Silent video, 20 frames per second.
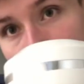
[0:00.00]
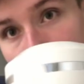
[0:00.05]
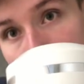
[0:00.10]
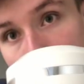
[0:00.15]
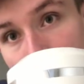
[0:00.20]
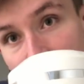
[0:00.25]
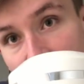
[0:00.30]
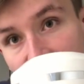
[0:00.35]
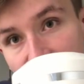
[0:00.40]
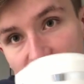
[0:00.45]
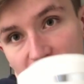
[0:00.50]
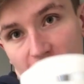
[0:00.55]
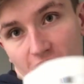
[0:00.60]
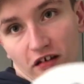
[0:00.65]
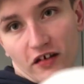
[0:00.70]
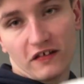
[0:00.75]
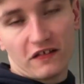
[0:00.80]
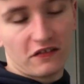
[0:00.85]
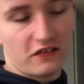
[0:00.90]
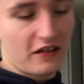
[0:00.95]
a
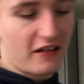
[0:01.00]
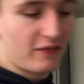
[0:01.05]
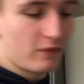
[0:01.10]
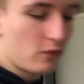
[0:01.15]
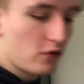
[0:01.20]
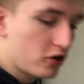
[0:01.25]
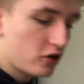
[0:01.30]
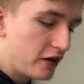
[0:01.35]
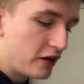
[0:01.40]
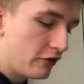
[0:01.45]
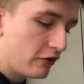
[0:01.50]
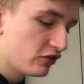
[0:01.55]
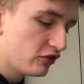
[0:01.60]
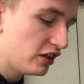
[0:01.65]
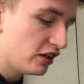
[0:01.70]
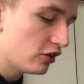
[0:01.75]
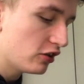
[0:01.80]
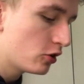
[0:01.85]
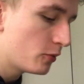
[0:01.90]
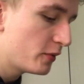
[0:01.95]
mixer, so that's what I got out
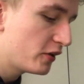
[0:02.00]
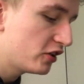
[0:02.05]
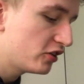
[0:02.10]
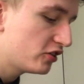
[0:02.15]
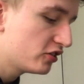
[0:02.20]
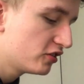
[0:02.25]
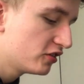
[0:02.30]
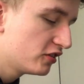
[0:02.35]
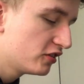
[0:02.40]
the cupboard.